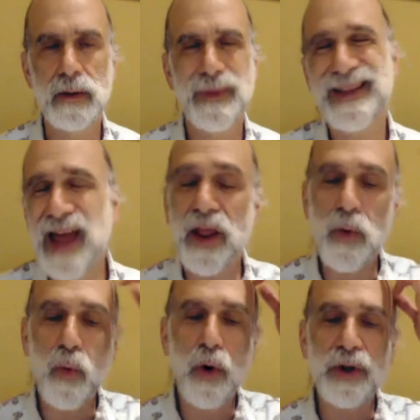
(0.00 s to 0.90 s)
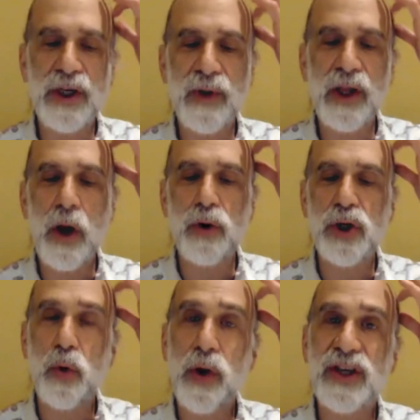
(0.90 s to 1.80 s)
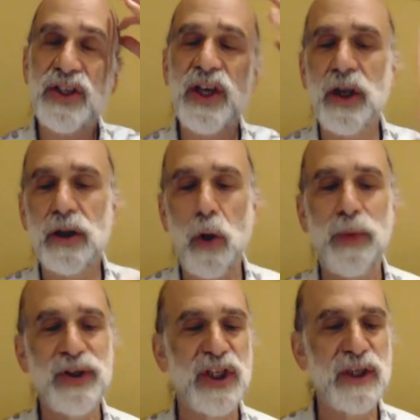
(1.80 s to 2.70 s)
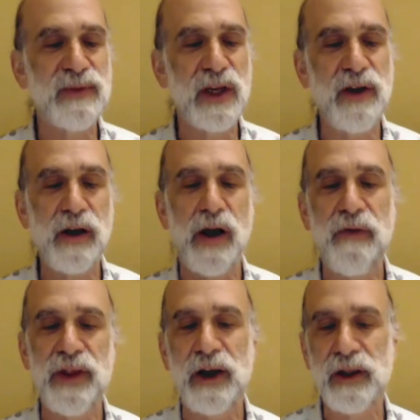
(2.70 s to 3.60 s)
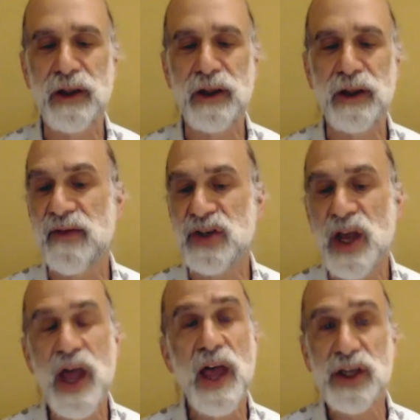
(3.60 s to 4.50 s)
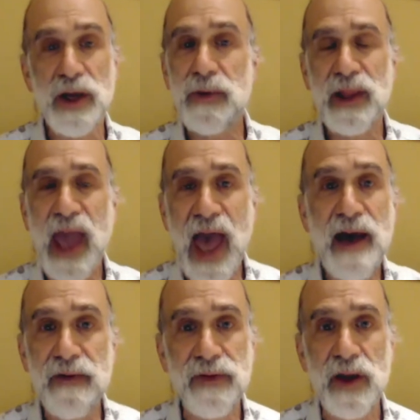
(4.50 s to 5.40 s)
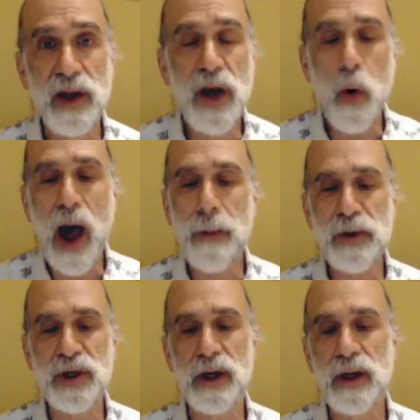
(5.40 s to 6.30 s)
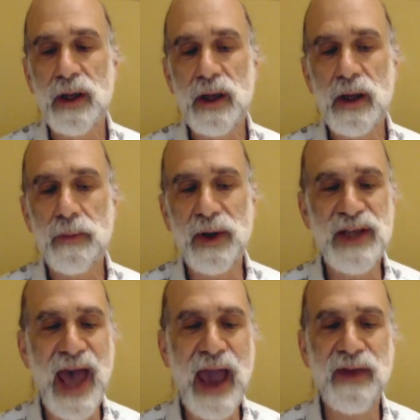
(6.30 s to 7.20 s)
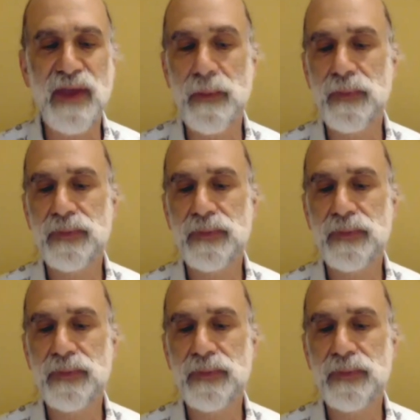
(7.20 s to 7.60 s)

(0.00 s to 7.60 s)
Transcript: And a lot of the world has really no choice in the global systems that govern their lives, so they really have no option but to hack them.